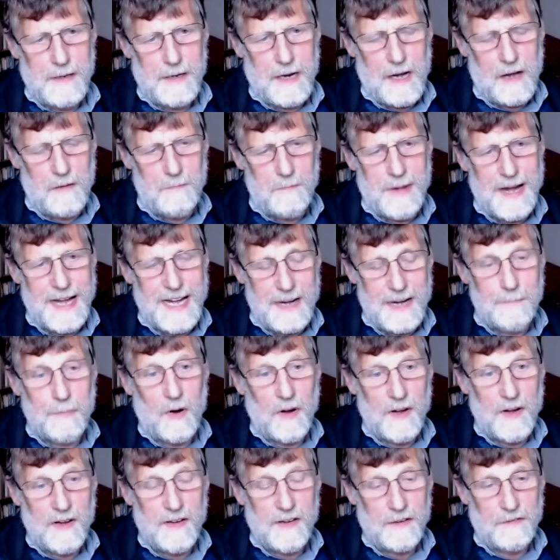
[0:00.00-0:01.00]
and many
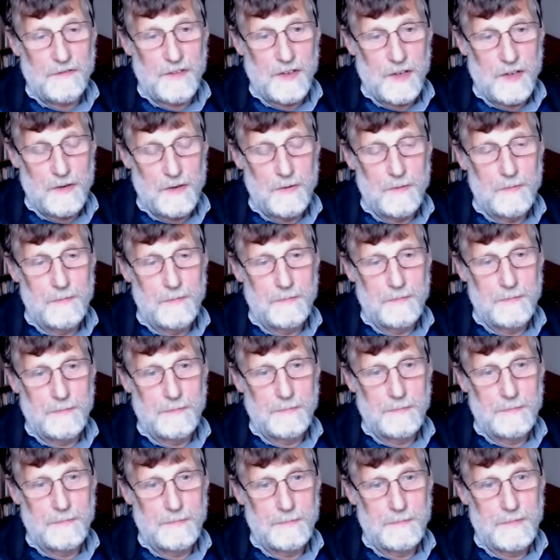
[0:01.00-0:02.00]
points of view
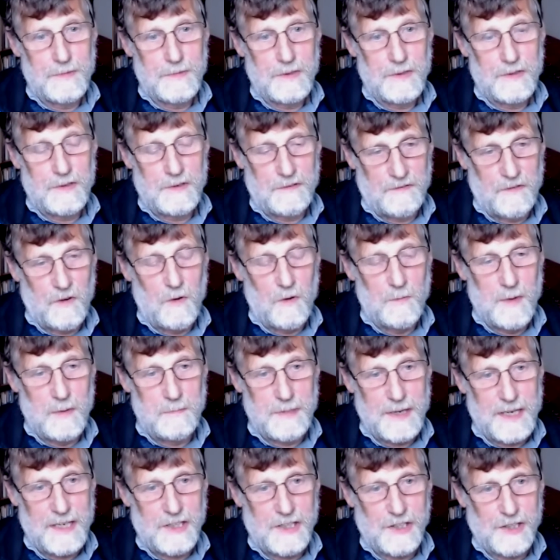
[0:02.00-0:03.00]
to form a
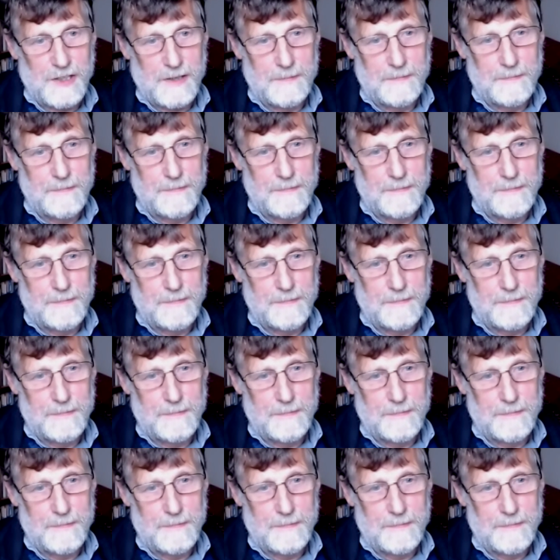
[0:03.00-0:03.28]
picture.